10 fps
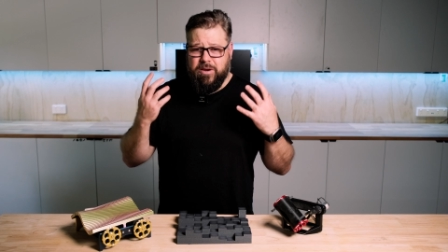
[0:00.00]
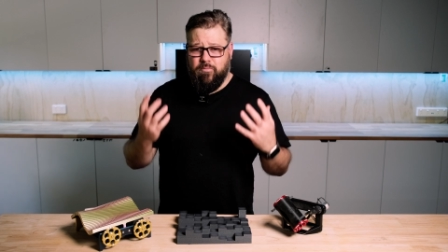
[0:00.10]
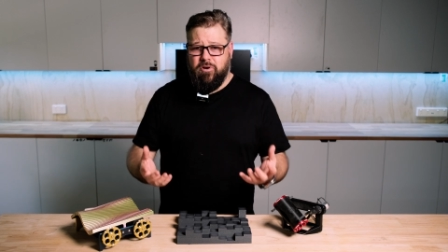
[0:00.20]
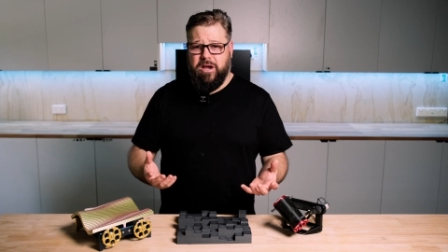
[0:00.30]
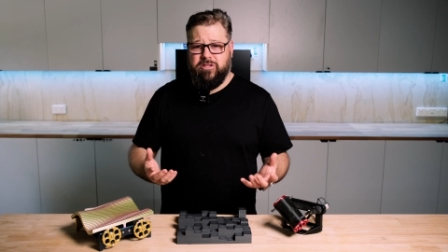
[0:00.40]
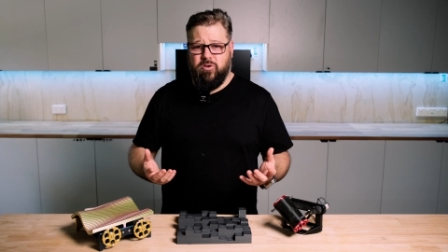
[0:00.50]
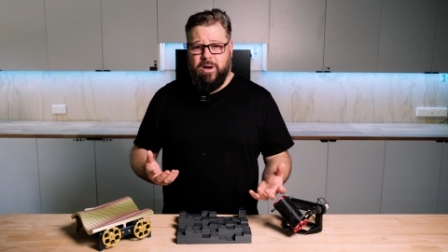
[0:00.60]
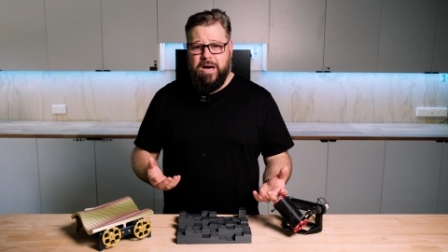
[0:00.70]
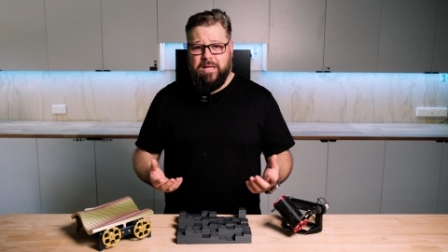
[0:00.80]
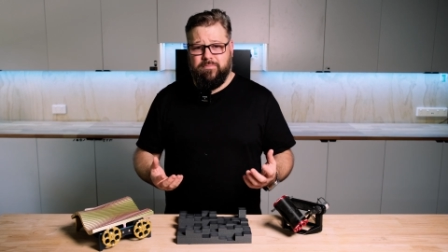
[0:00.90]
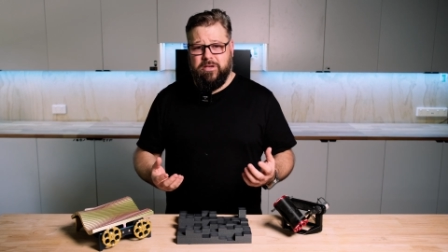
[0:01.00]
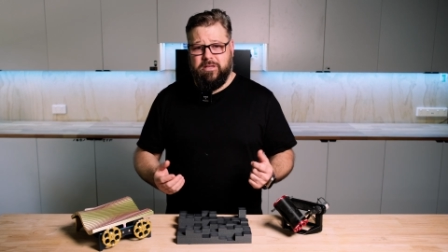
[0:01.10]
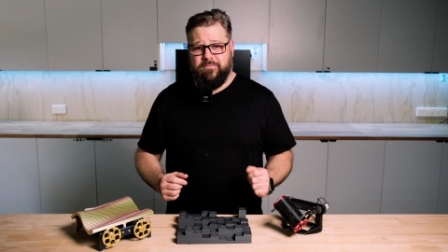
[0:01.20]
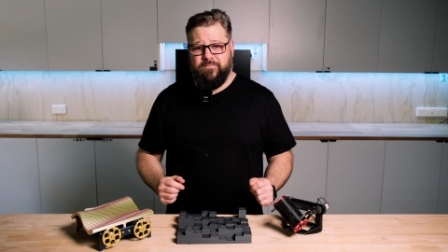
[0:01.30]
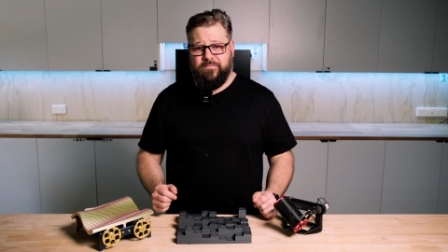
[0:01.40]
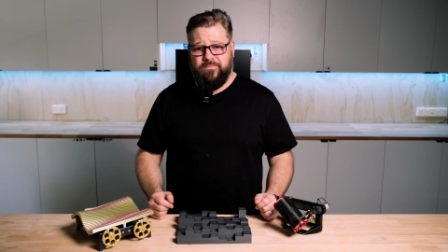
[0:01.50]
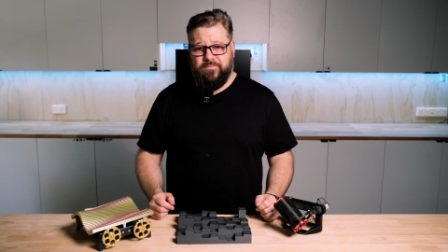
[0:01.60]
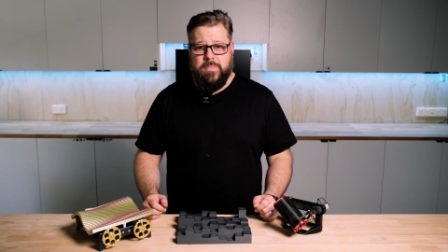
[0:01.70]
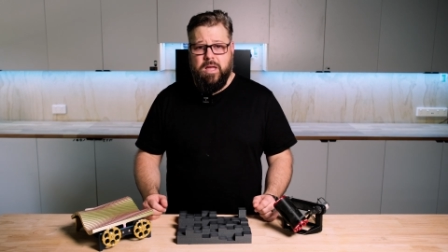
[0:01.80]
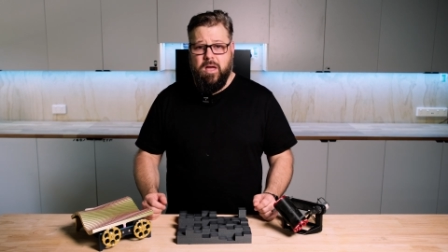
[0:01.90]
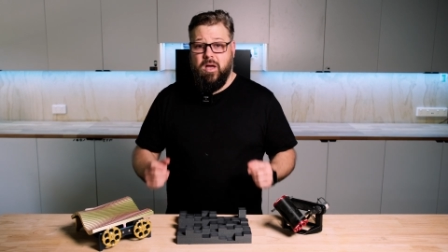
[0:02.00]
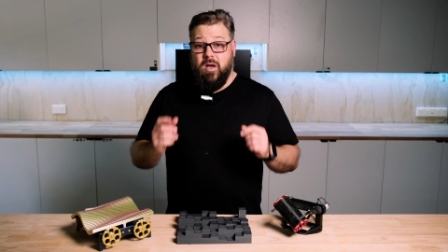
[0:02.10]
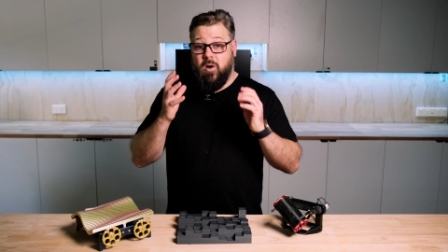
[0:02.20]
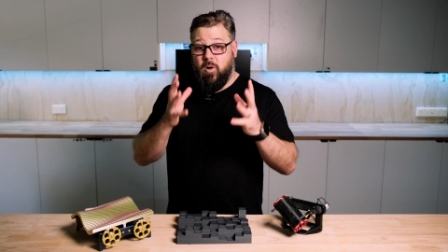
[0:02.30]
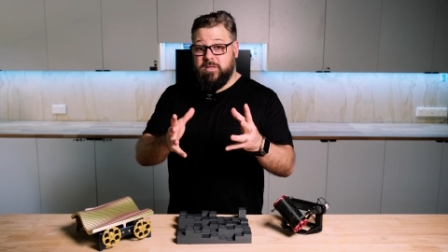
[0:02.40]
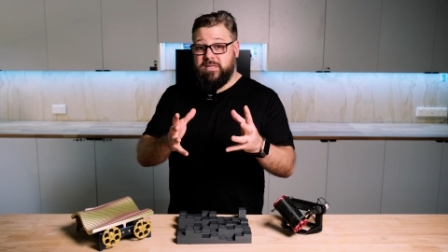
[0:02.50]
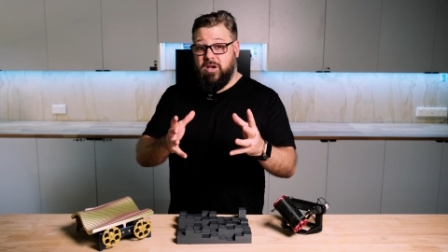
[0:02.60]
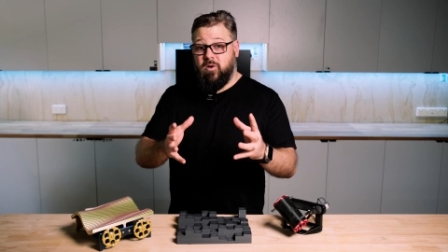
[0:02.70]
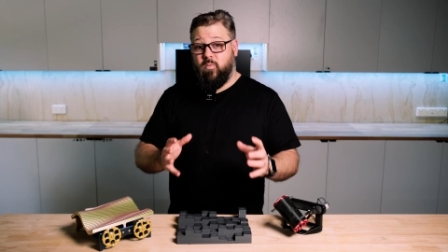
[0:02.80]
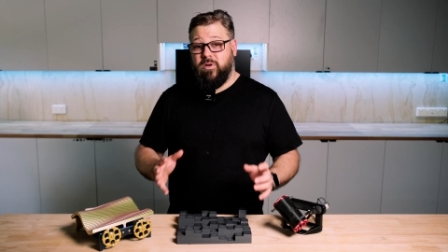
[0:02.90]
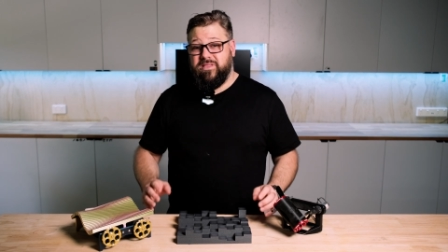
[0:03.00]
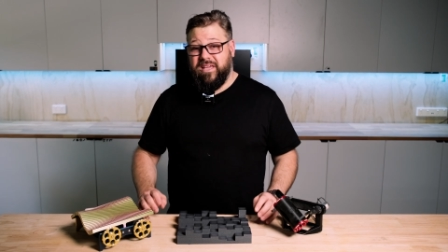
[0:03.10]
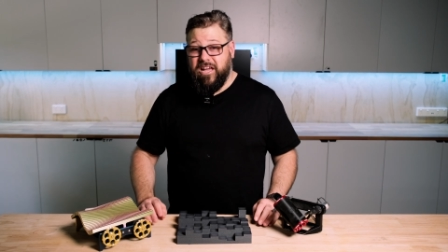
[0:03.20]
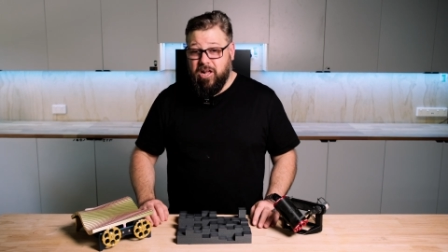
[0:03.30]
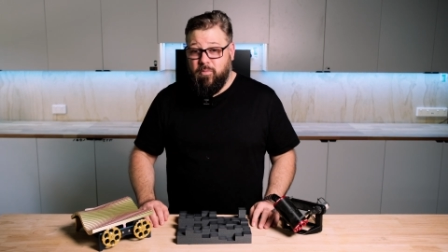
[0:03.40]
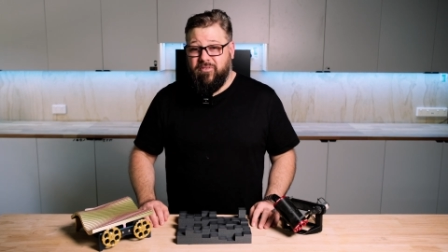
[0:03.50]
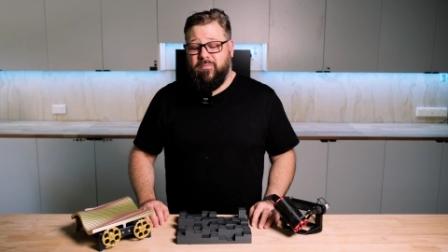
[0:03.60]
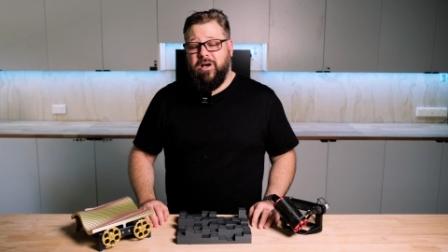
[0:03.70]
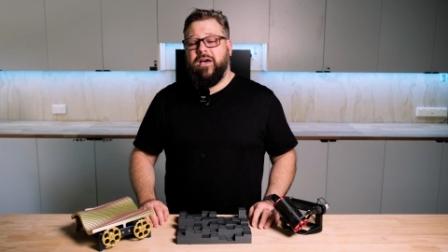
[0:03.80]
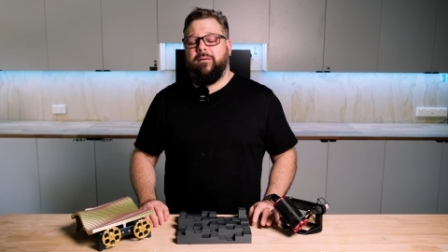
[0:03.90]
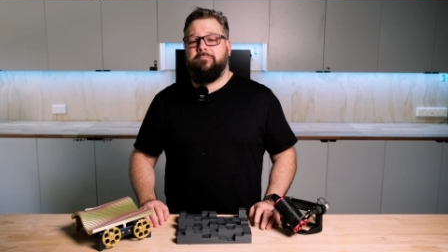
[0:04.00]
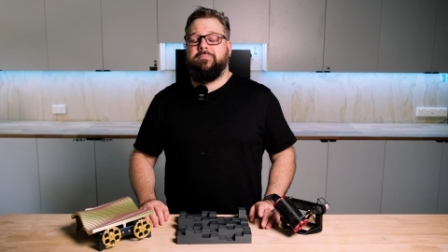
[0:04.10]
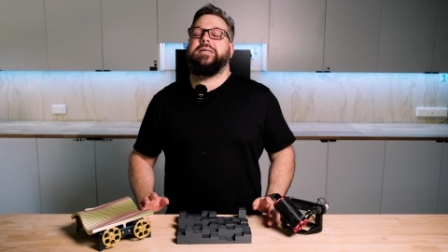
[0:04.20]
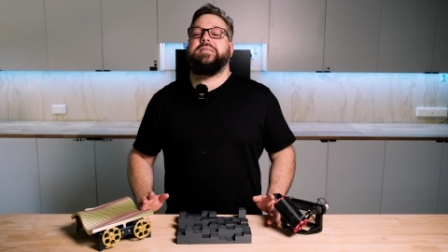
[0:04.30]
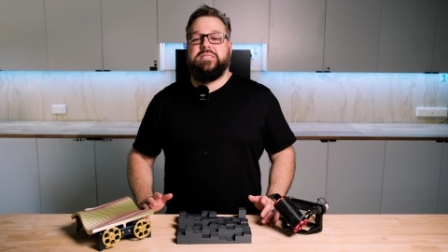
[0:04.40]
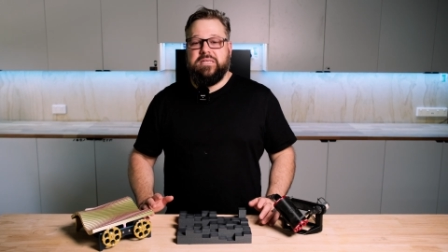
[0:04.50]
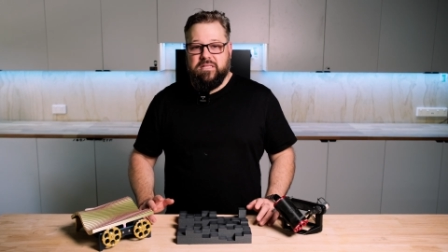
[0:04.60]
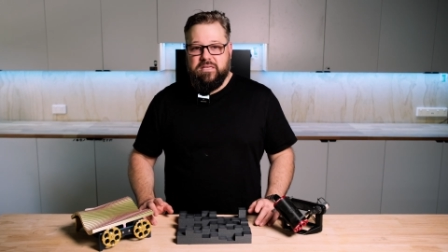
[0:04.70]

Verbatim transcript: brand new heartbeat. Also, with the help of my amazingly